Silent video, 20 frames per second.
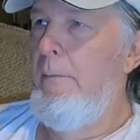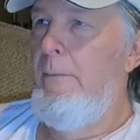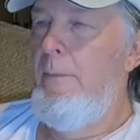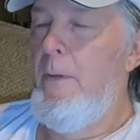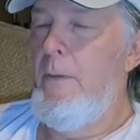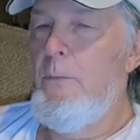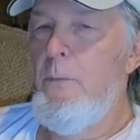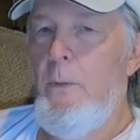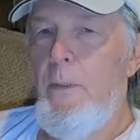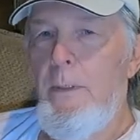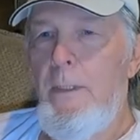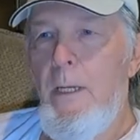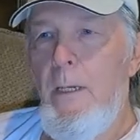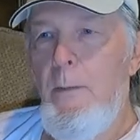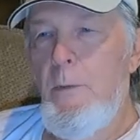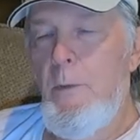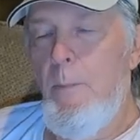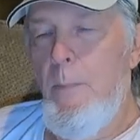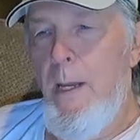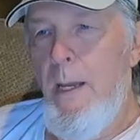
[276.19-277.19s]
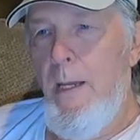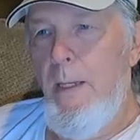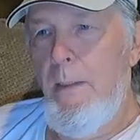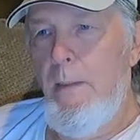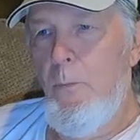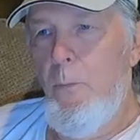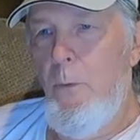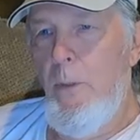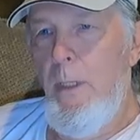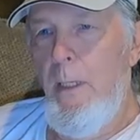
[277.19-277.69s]
First one comes to mind
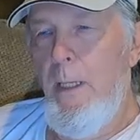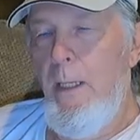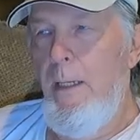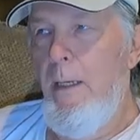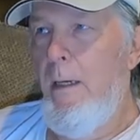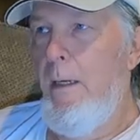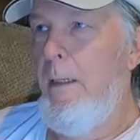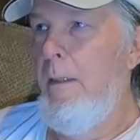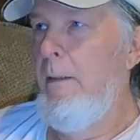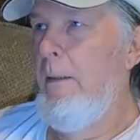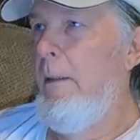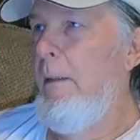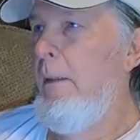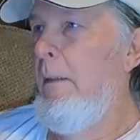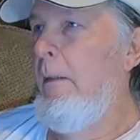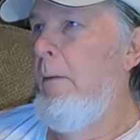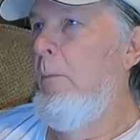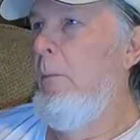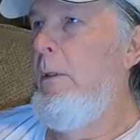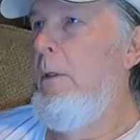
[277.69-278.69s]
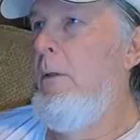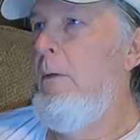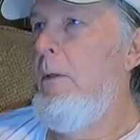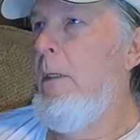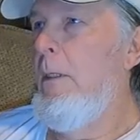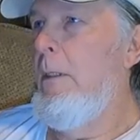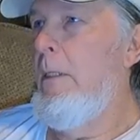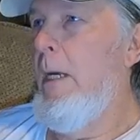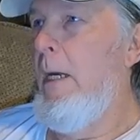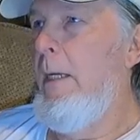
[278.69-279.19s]
is Woody Leon. When you
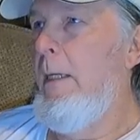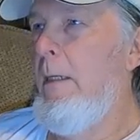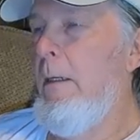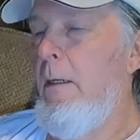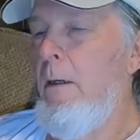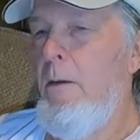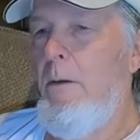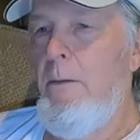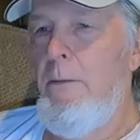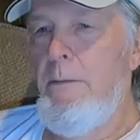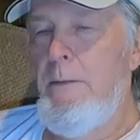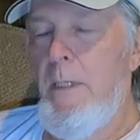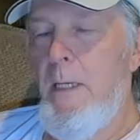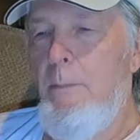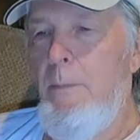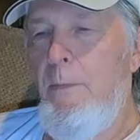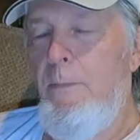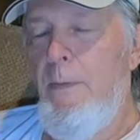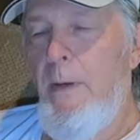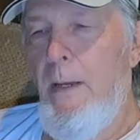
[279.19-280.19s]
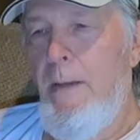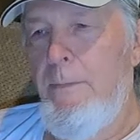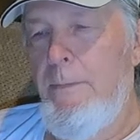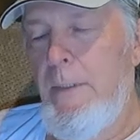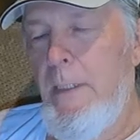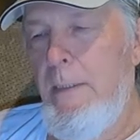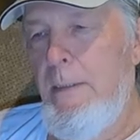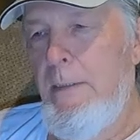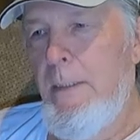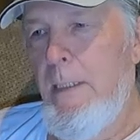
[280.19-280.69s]
can take a
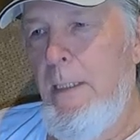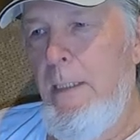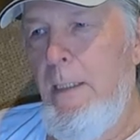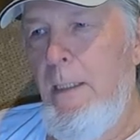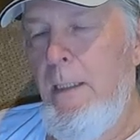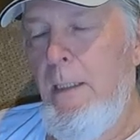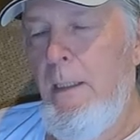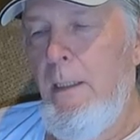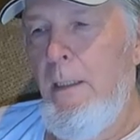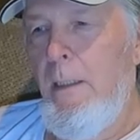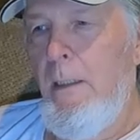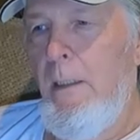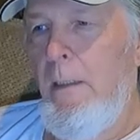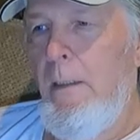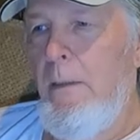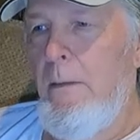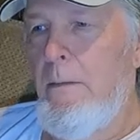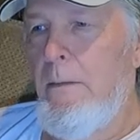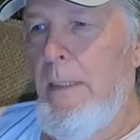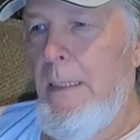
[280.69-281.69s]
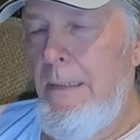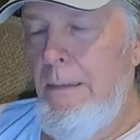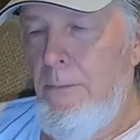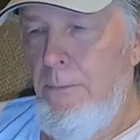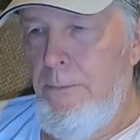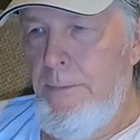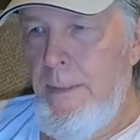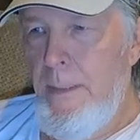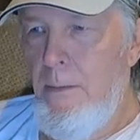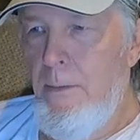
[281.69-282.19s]
175cc
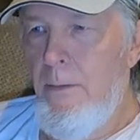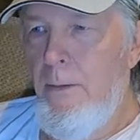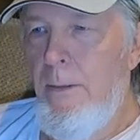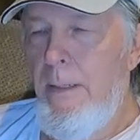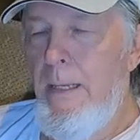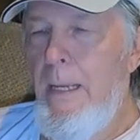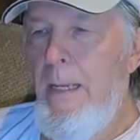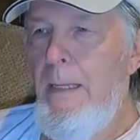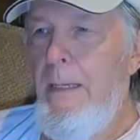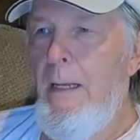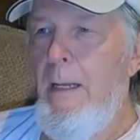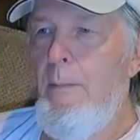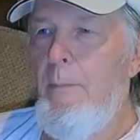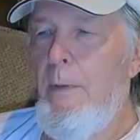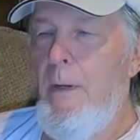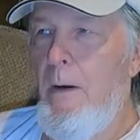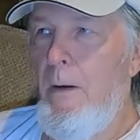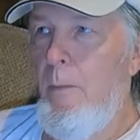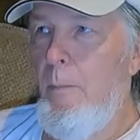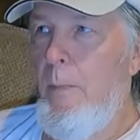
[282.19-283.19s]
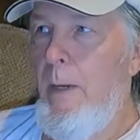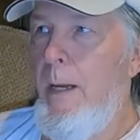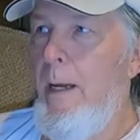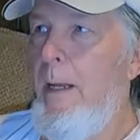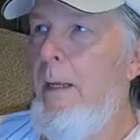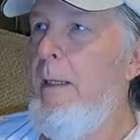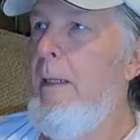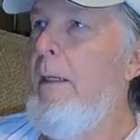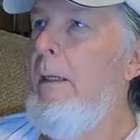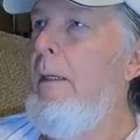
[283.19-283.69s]
single cylinder Can-Am dirt
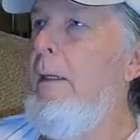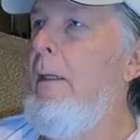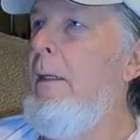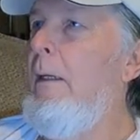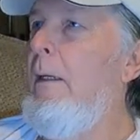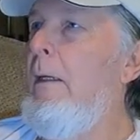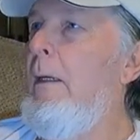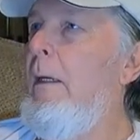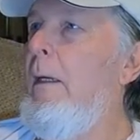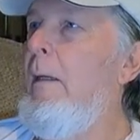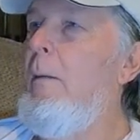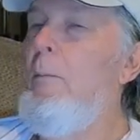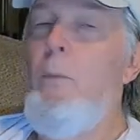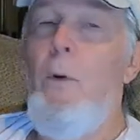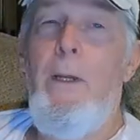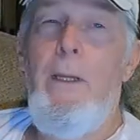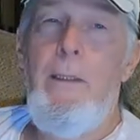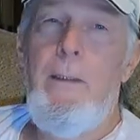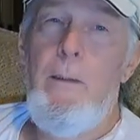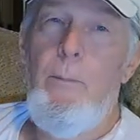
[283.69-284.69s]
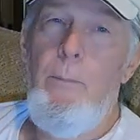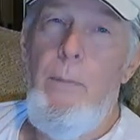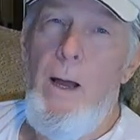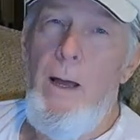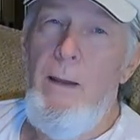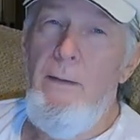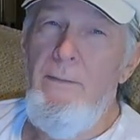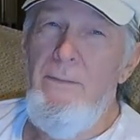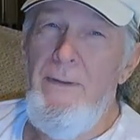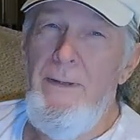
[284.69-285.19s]
bike and bring it to
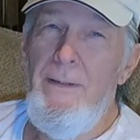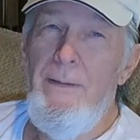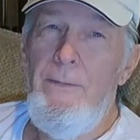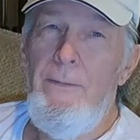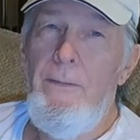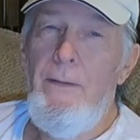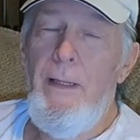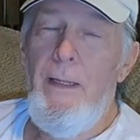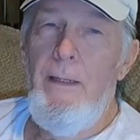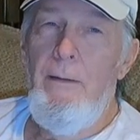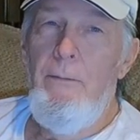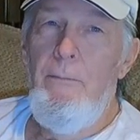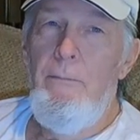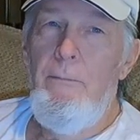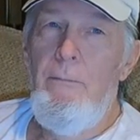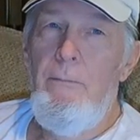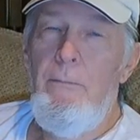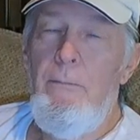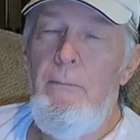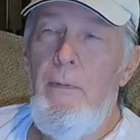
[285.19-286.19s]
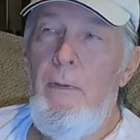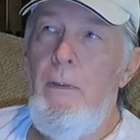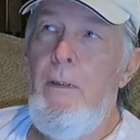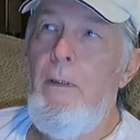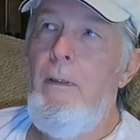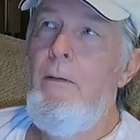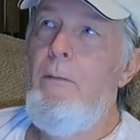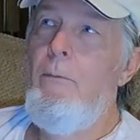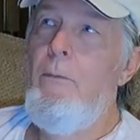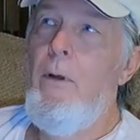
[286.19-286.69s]
Bonneville and
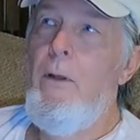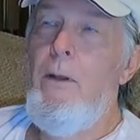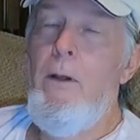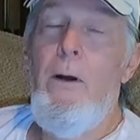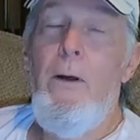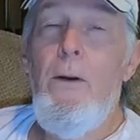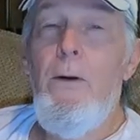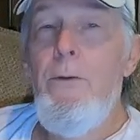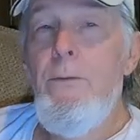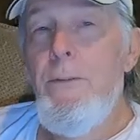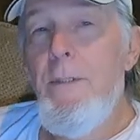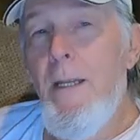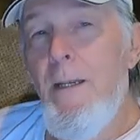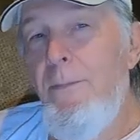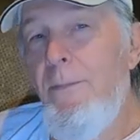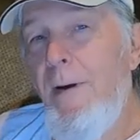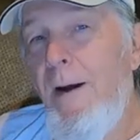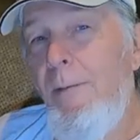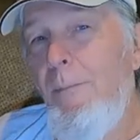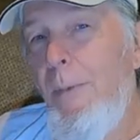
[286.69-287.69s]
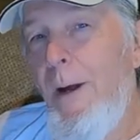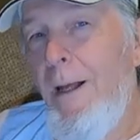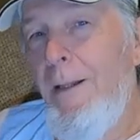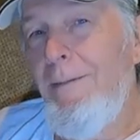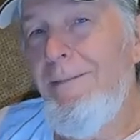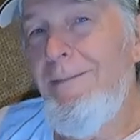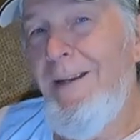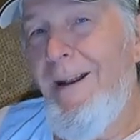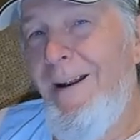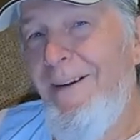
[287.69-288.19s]
run 175
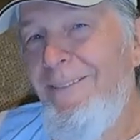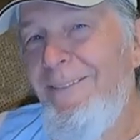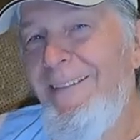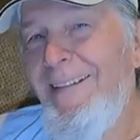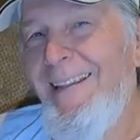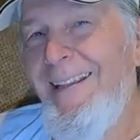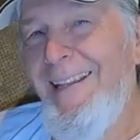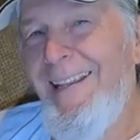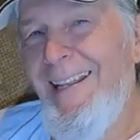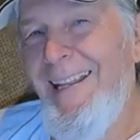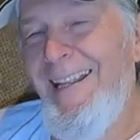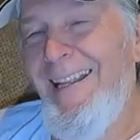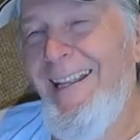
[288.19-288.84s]
miles an hour with it,